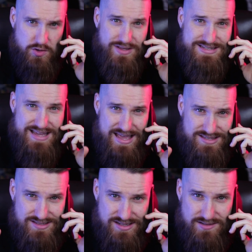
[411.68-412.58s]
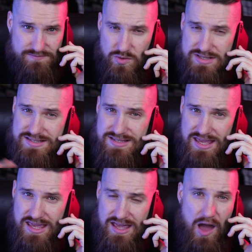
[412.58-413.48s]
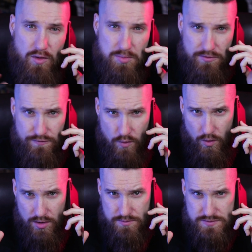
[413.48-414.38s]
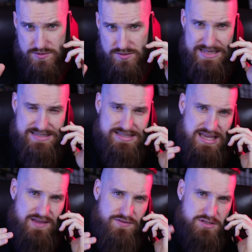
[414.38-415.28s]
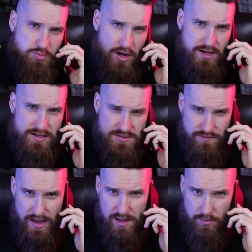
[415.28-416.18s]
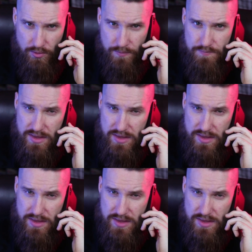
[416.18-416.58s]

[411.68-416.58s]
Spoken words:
You can test it, you can see how it performs and see if this product is viable.